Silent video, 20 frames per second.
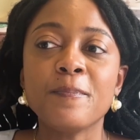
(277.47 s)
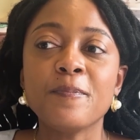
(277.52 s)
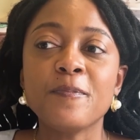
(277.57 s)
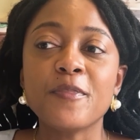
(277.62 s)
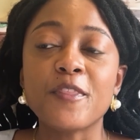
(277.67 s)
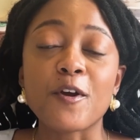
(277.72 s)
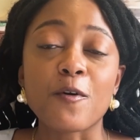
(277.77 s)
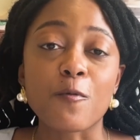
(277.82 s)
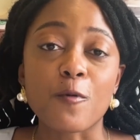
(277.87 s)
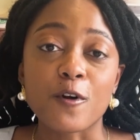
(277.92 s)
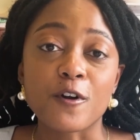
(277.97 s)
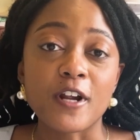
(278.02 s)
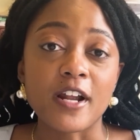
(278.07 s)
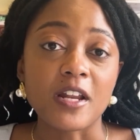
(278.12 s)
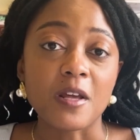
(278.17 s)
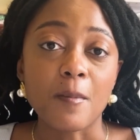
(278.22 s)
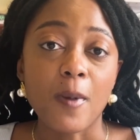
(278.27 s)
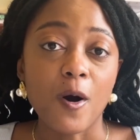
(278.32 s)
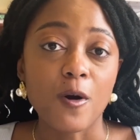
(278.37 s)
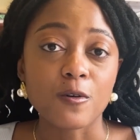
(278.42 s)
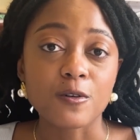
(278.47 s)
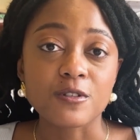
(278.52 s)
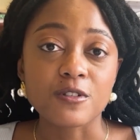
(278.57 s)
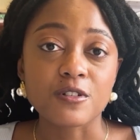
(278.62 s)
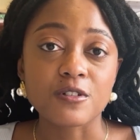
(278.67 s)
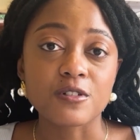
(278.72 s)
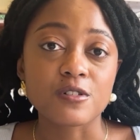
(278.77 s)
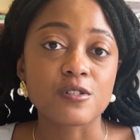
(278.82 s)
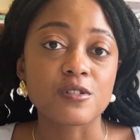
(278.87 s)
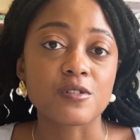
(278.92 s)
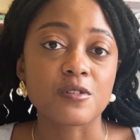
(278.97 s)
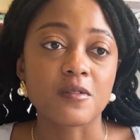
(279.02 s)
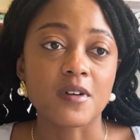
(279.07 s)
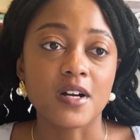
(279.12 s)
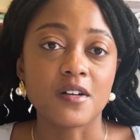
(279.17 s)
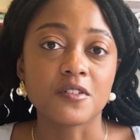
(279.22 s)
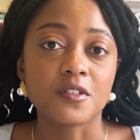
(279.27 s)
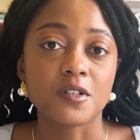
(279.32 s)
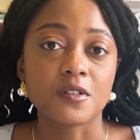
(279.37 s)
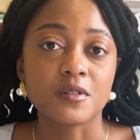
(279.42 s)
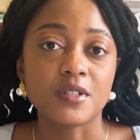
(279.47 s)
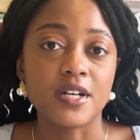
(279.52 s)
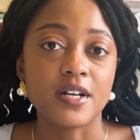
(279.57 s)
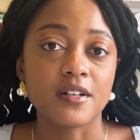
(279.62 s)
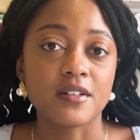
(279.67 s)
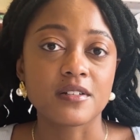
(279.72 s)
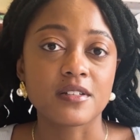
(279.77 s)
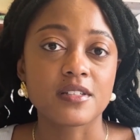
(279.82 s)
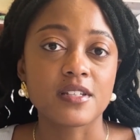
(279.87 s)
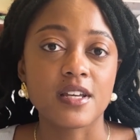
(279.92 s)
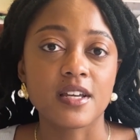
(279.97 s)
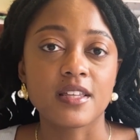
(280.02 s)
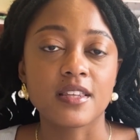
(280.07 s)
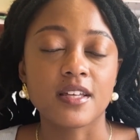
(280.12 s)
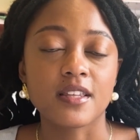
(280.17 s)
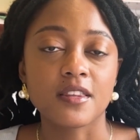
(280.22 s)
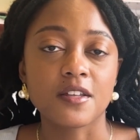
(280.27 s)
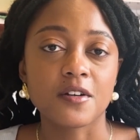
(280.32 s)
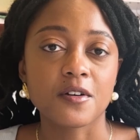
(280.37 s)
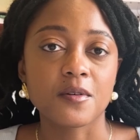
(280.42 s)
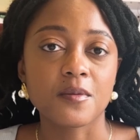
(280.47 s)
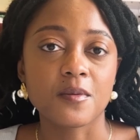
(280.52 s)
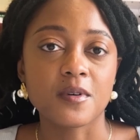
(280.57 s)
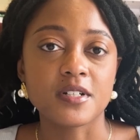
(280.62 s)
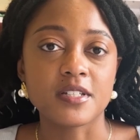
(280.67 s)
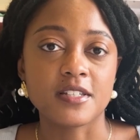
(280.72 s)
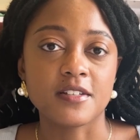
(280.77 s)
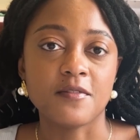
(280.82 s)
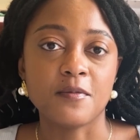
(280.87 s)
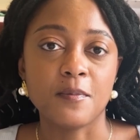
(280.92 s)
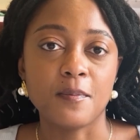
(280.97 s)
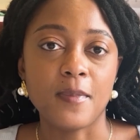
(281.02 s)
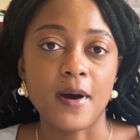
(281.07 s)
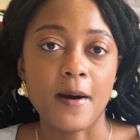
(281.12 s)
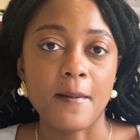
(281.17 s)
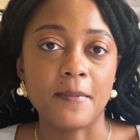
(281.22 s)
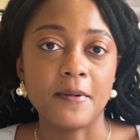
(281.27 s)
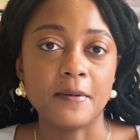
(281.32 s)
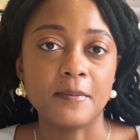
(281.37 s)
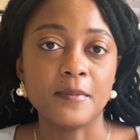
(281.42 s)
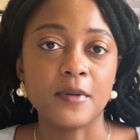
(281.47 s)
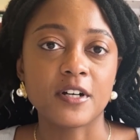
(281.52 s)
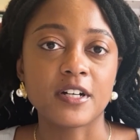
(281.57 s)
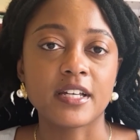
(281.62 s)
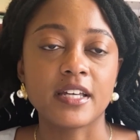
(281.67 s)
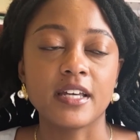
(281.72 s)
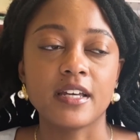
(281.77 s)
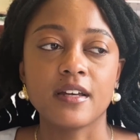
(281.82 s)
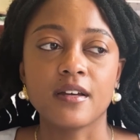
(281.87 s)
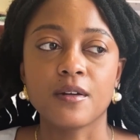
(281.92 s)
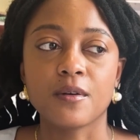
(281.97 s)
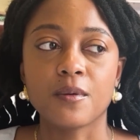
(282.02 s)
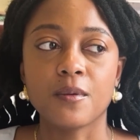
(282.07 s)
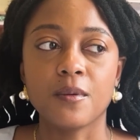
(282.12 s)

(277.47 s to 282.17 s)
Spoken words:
there weren't any posters around the hotel saying that there was a pop-up market,